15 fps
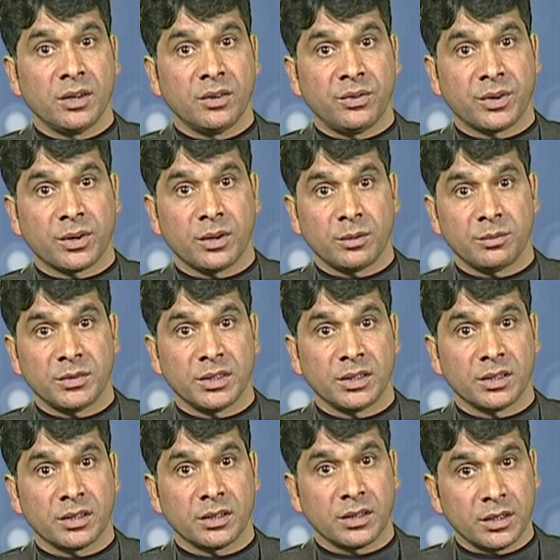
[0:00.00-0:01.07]
from
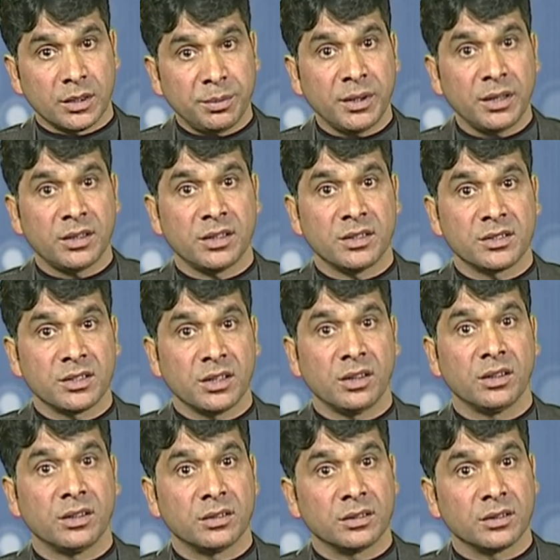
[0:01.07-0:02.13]
their dependence
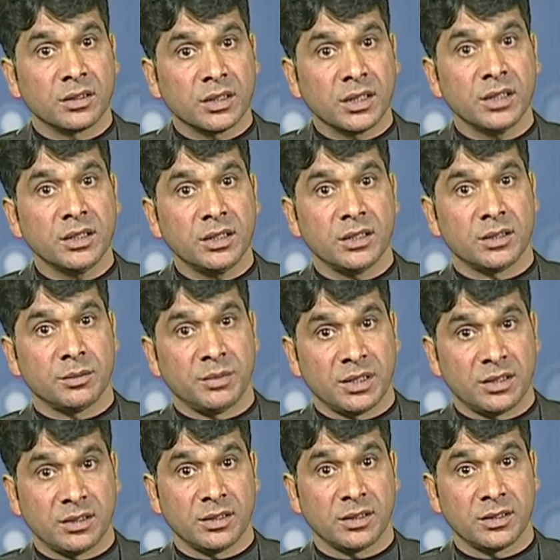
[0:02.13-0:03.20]
on concrete
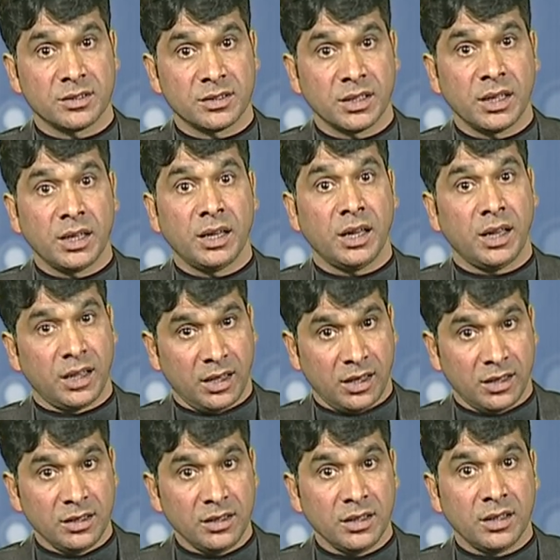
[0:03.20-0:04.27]
materials
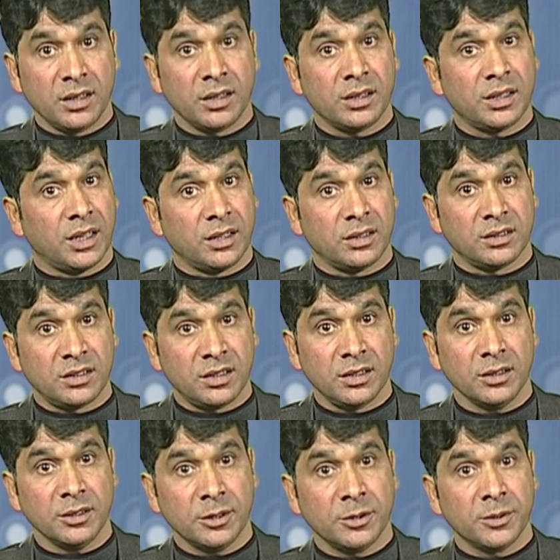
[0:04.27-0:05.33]
and can think,